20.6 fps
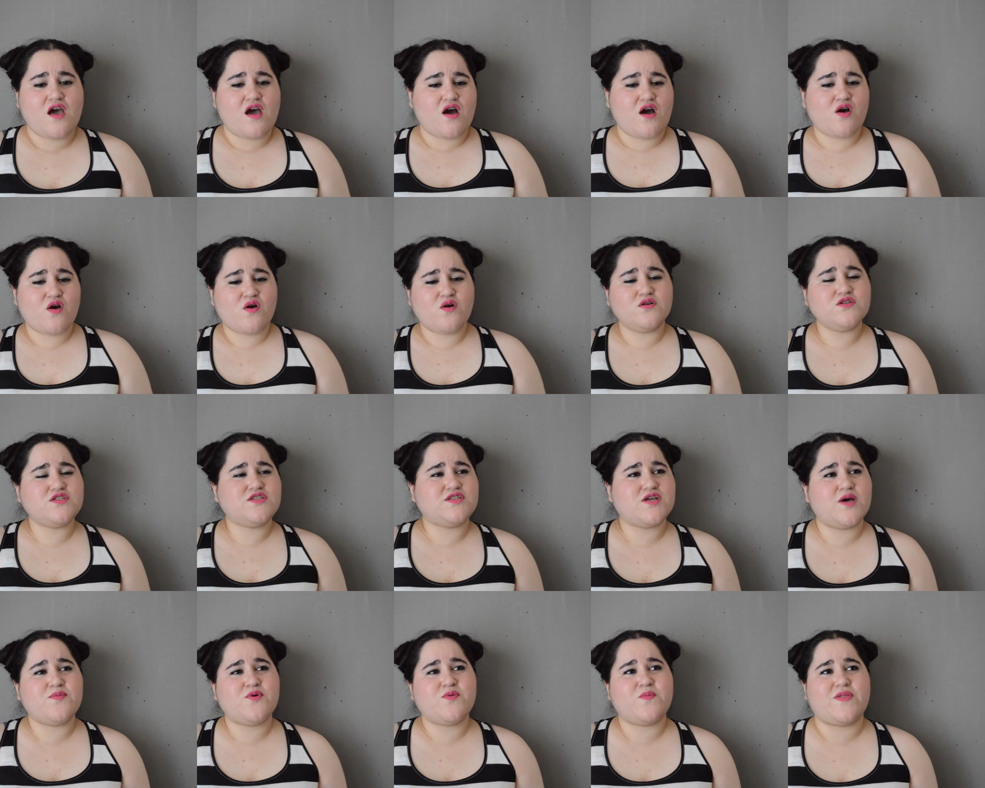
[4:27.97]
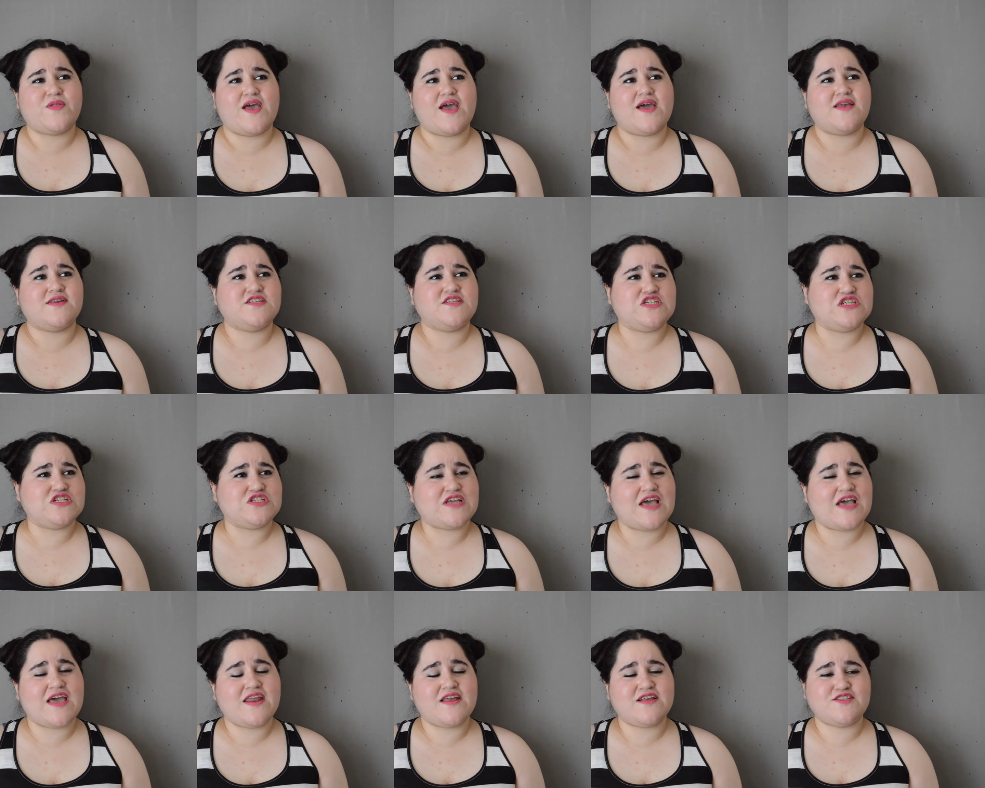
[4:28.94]
her whole summer plan is just
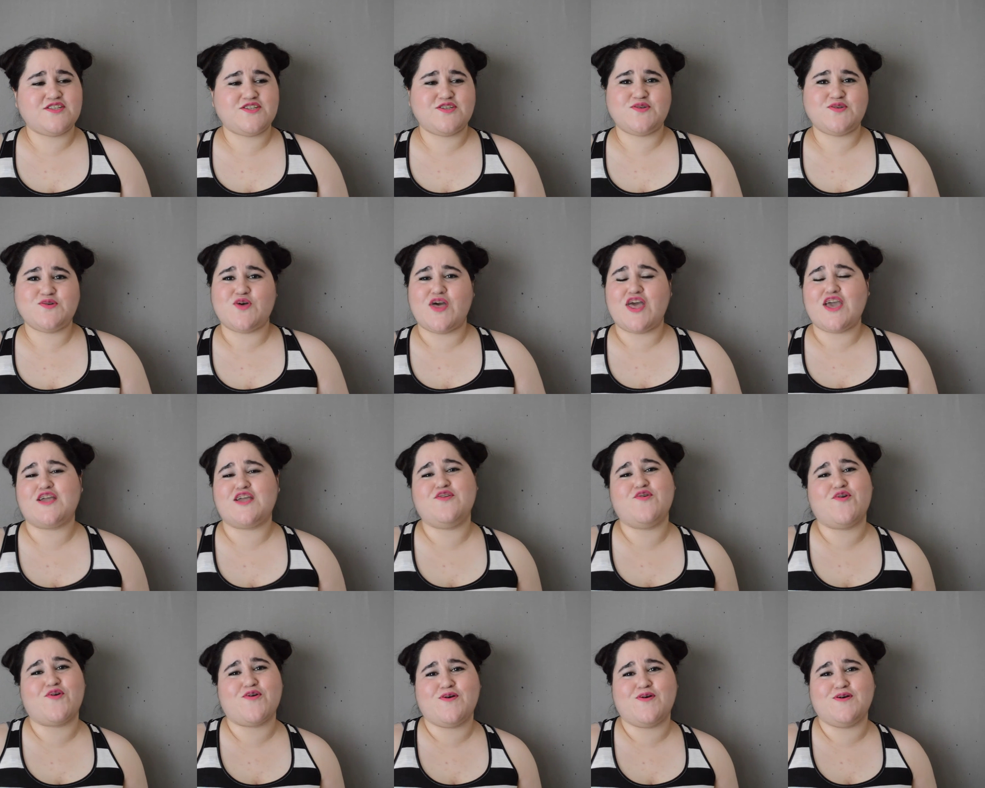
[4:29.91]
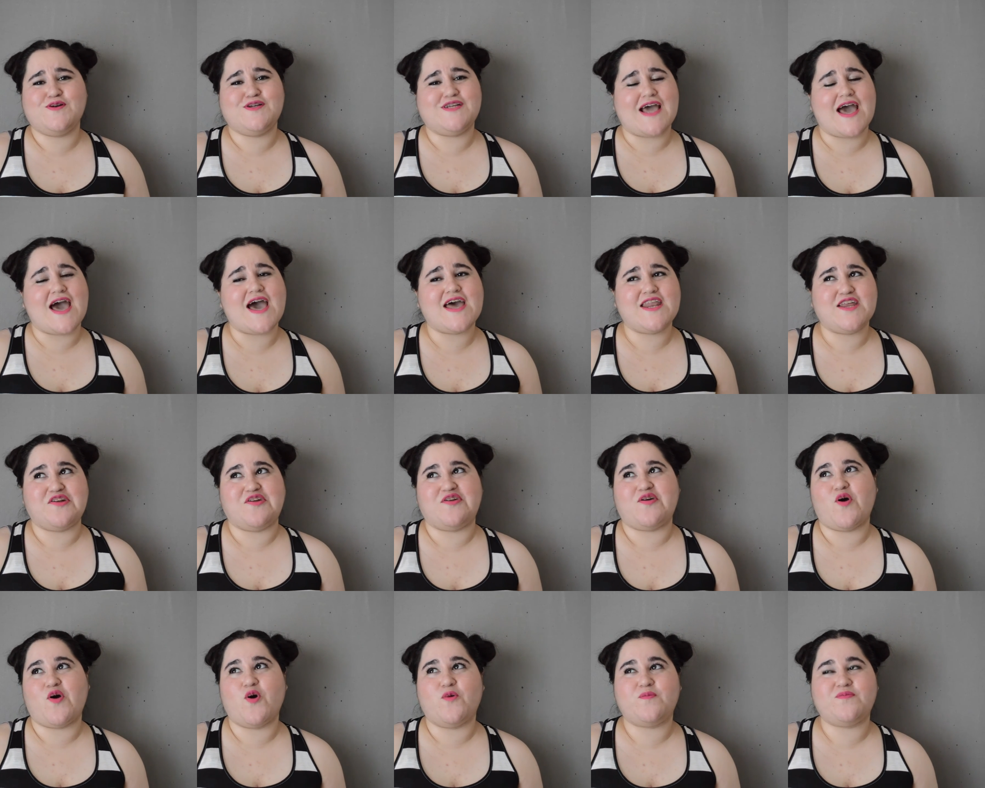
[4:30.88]
kind of to ignore her dad and
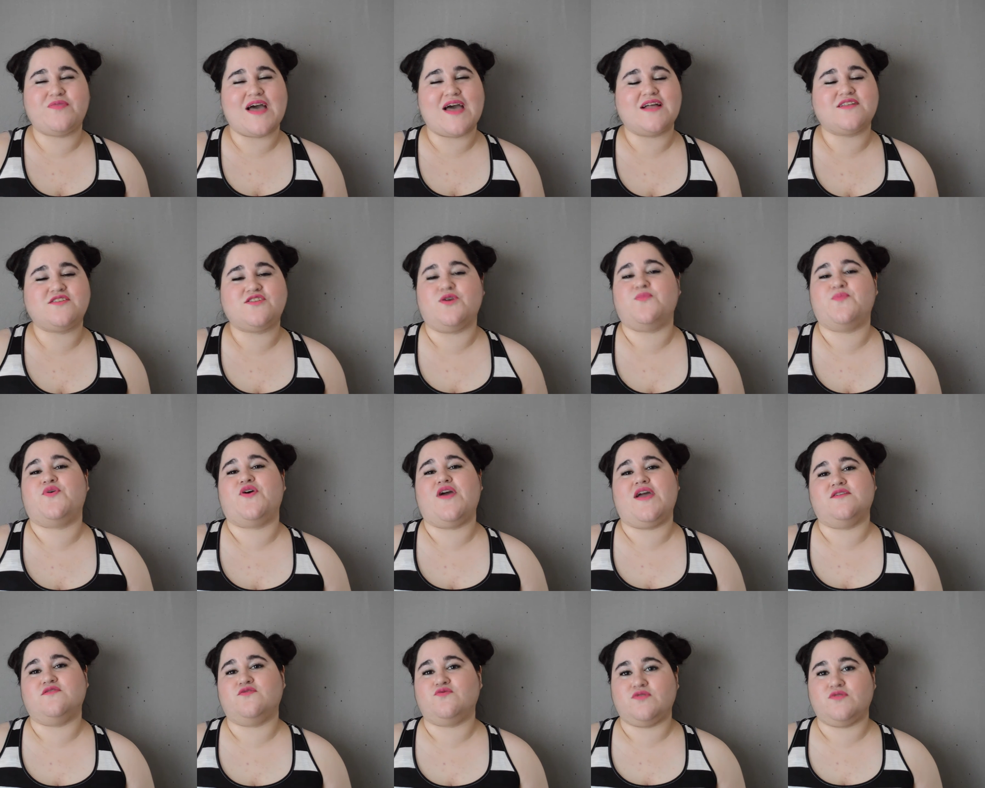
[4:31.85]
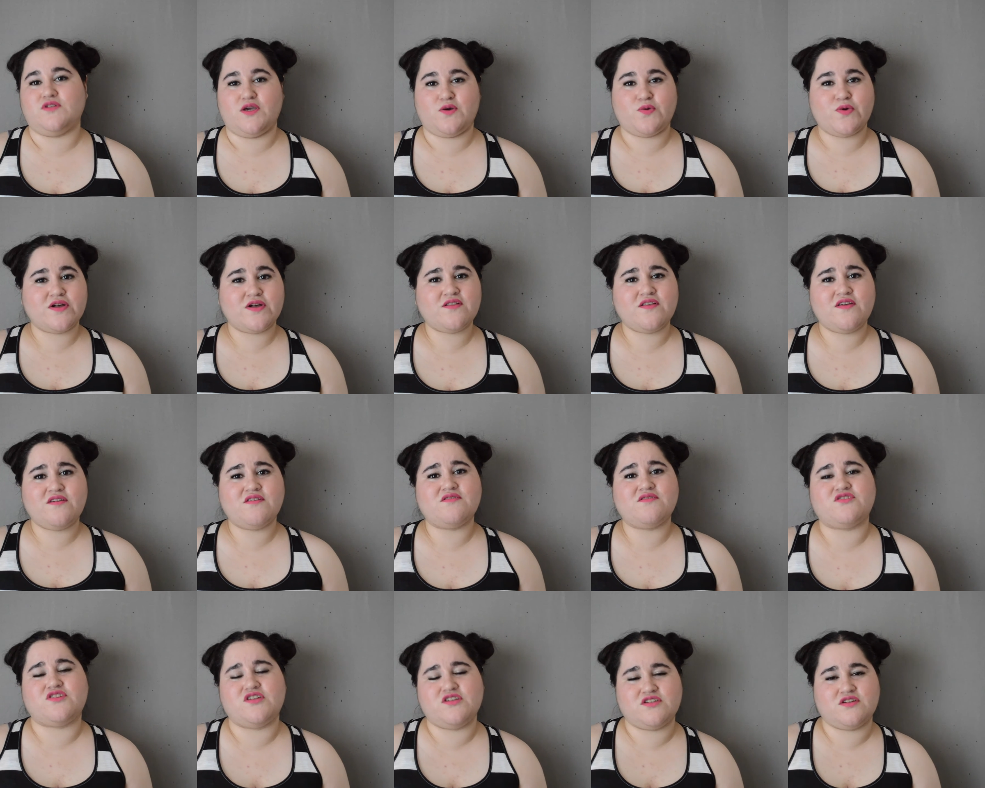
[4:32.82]
hope that summer ends really quickly
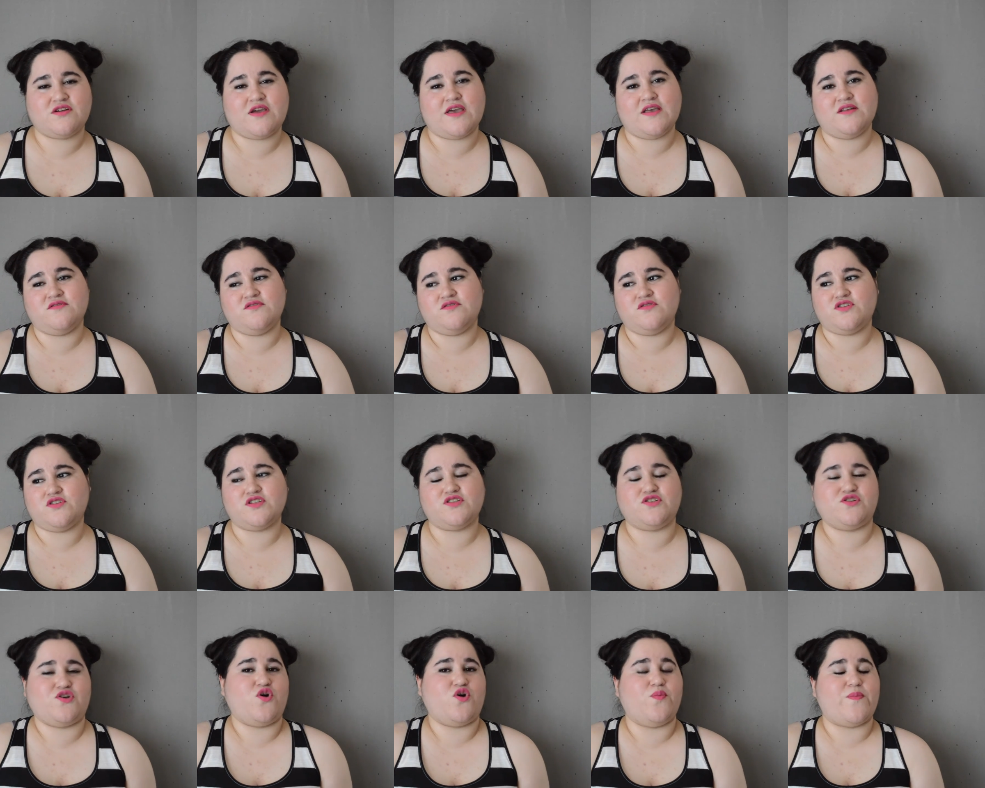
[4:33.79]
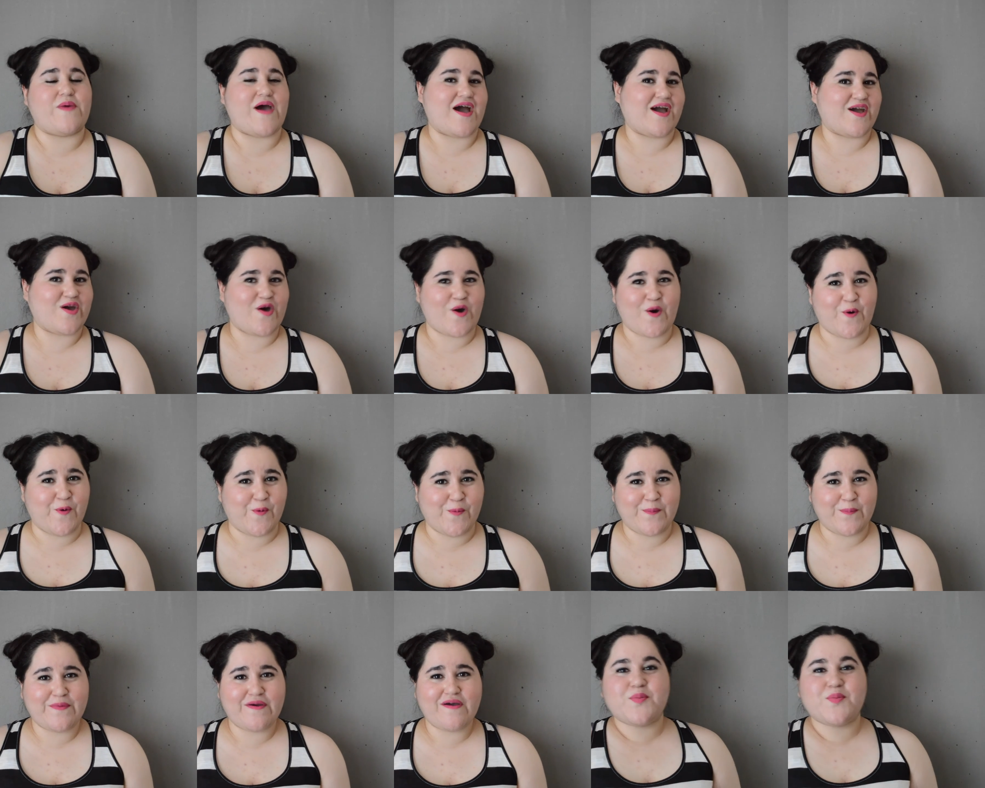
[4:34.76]
and she can just go back
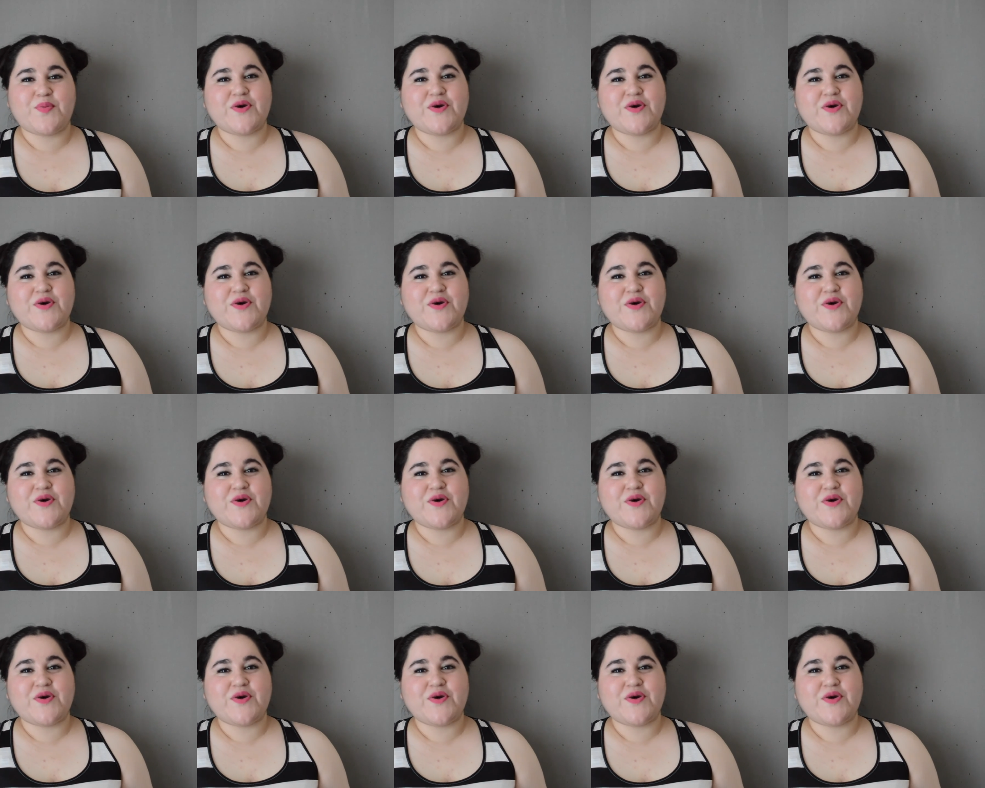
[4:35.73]
home.